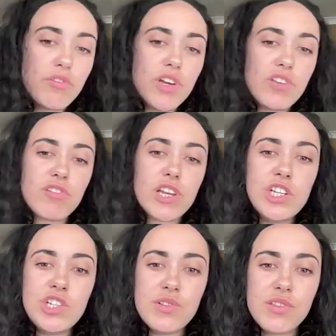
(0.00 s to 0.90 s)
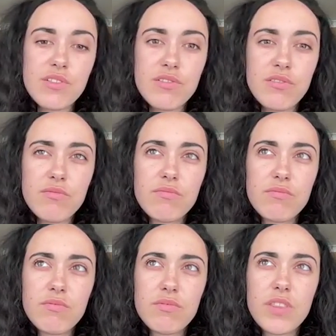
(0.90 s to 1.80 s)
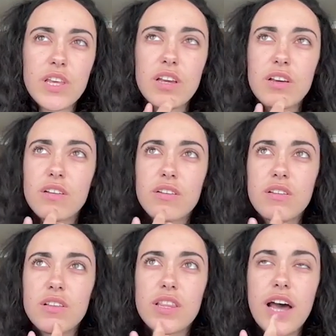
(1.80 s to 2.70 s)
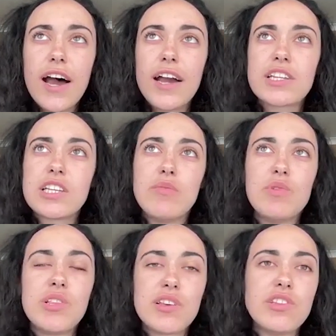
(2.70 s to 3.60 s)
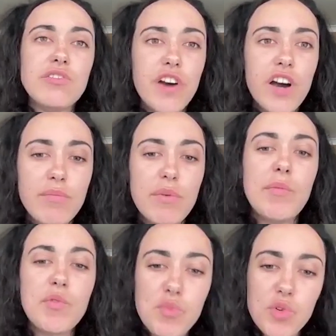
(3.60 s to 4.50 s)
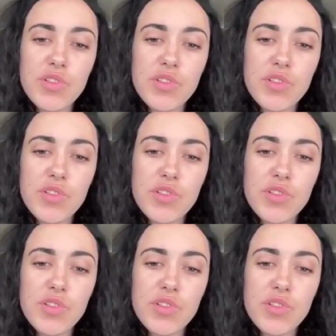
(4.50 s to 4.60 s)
the Race Relations, and I think that act came in 65. My mum was born